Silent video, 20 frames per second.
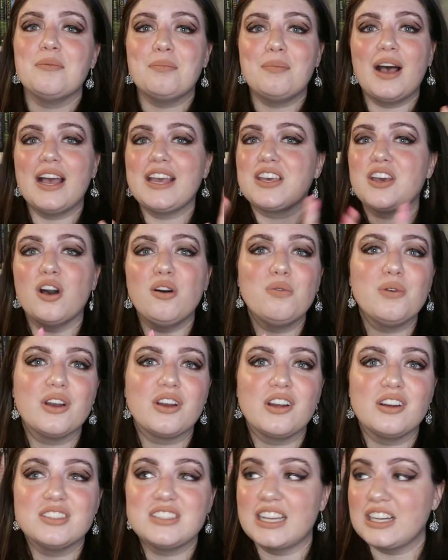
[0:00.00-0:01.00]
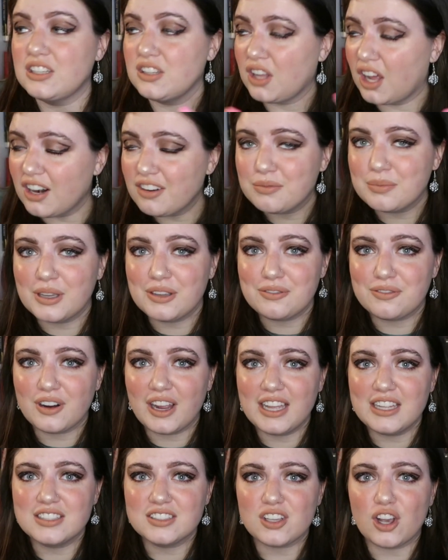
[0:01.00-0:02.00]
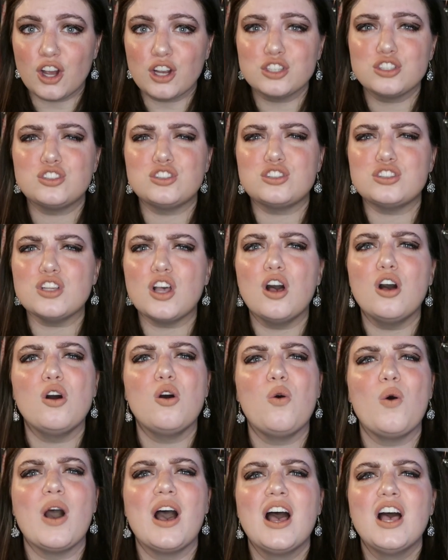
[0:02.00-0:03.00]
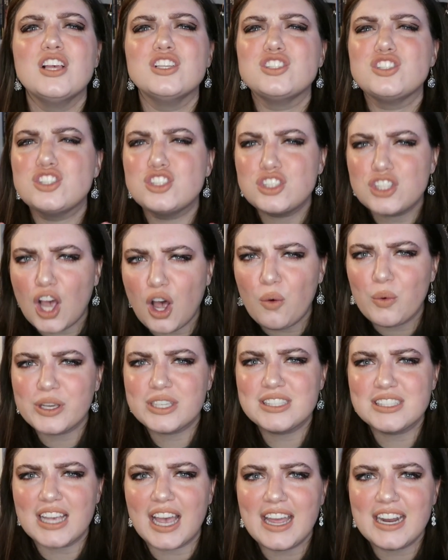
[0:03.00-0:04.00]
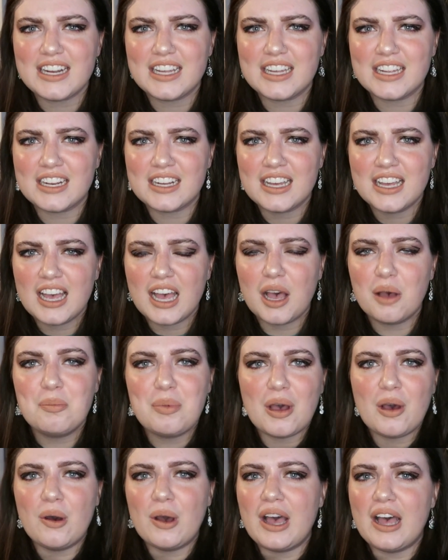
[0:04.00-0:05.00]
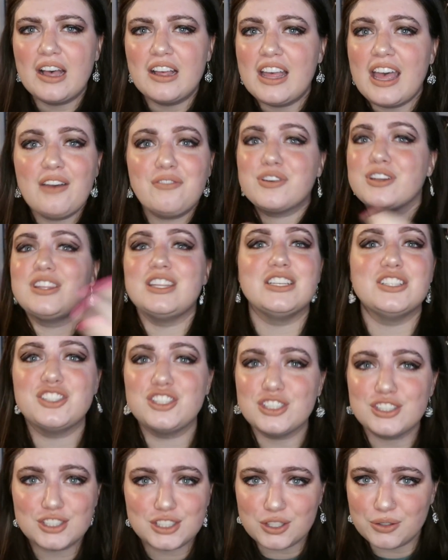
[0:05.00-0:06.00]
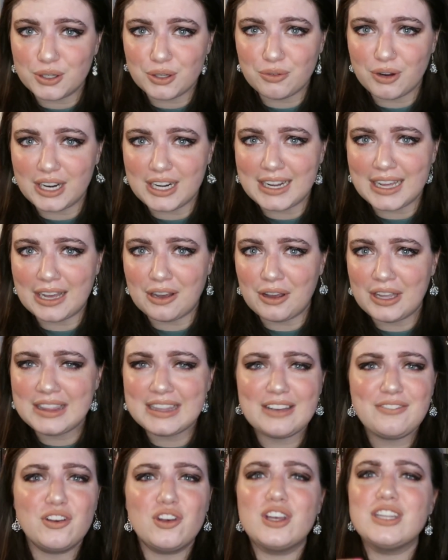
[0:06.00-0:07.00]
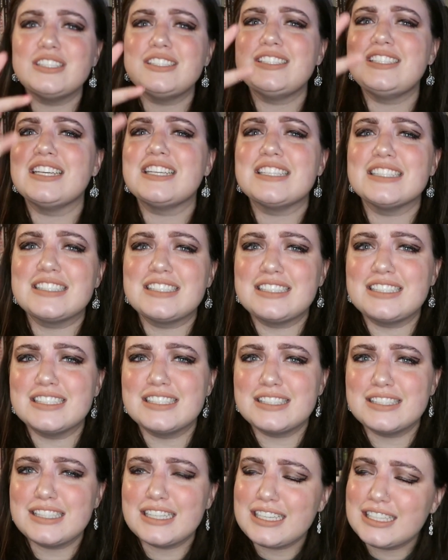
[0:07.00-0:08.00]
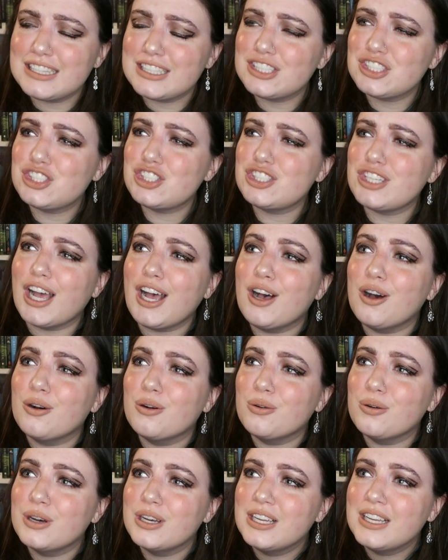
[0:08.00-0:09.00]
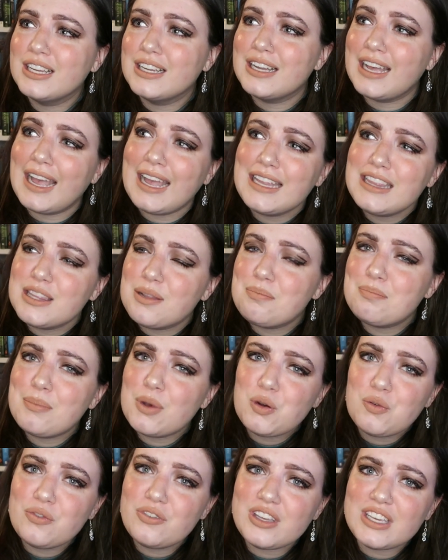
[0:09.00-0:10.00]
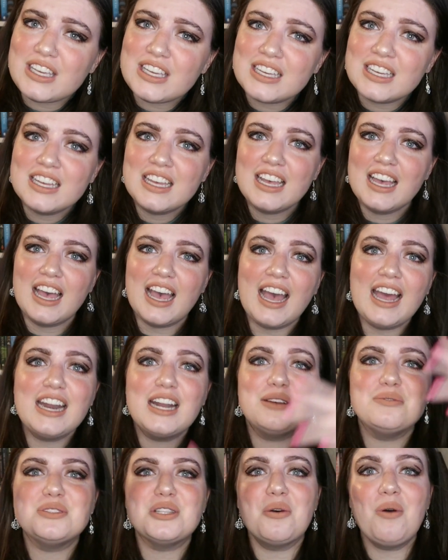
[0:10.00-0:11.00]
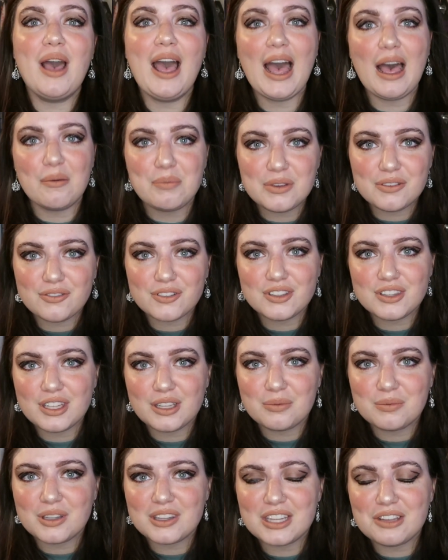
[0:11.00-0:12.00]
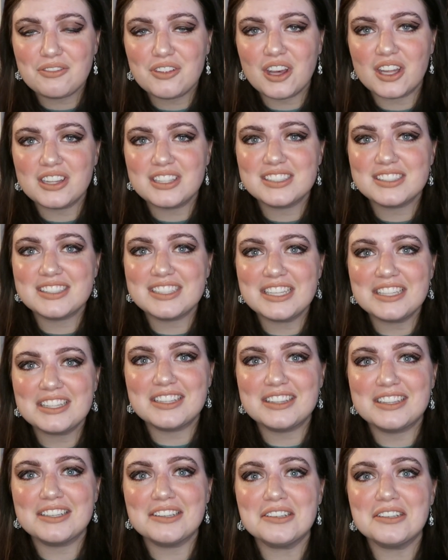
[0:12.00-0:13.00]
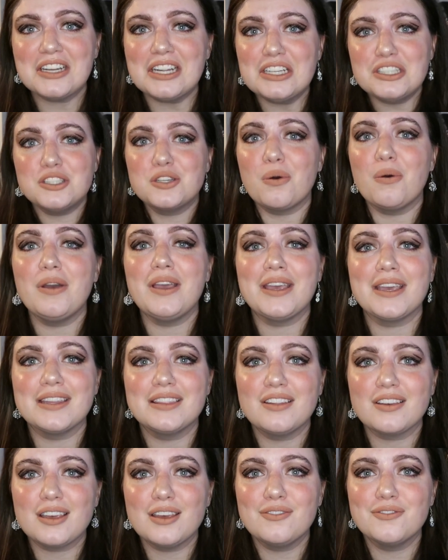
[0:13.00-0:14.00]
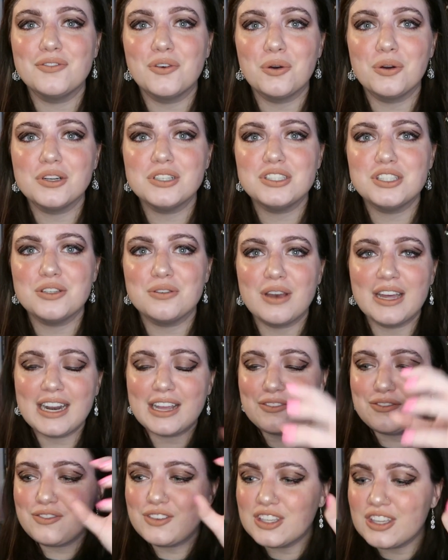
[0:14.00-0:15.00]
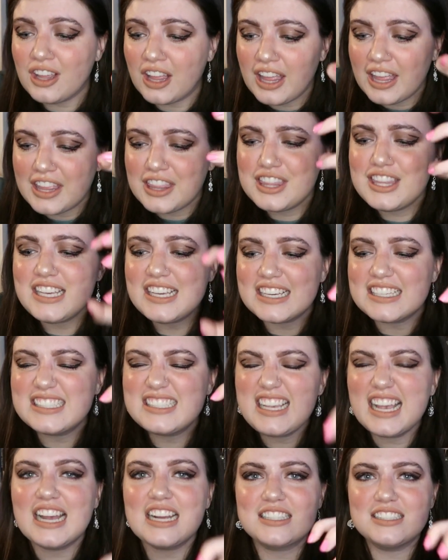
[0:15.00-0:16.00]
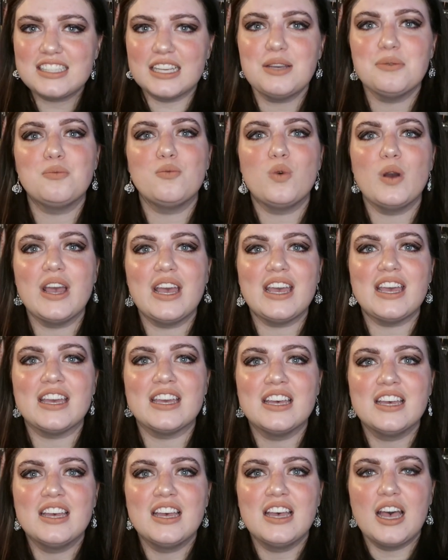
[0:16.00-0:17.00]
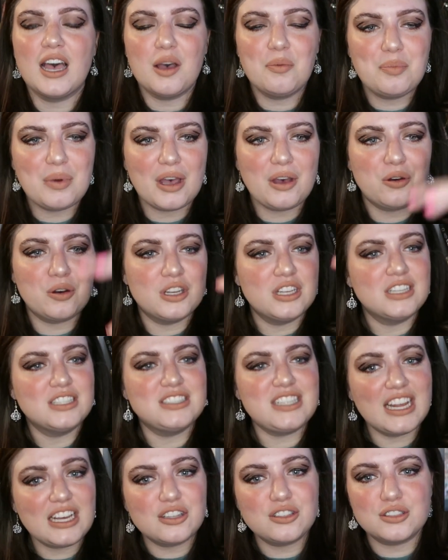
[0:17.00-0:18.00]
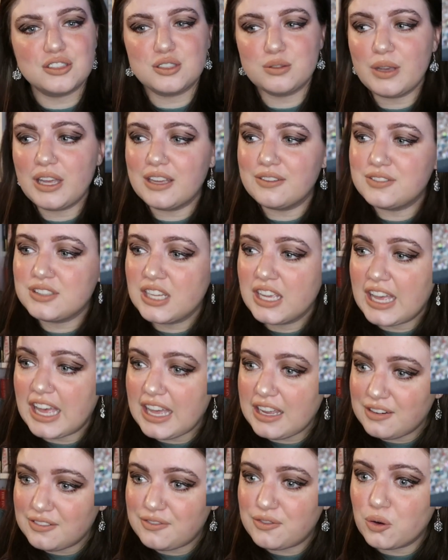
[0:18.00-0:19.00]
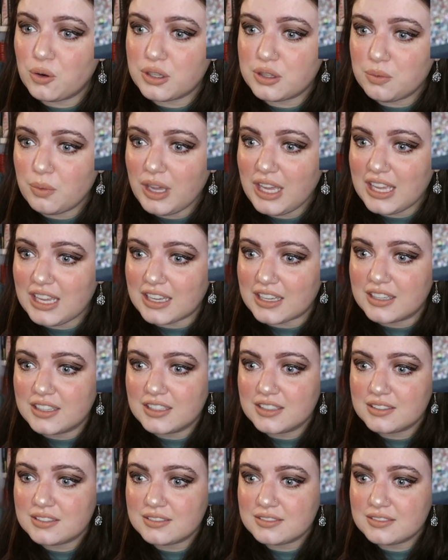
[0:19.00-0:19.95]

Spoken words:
my coworkers and a lot of my friends are so excited about everything she's doing right now, and they've got tickets to see the show and the movie, and I'm so happy for them that they've got this that they're enjoying and looking forward to. And I feel the exact same way about Taylor Swift and Fourth Wing,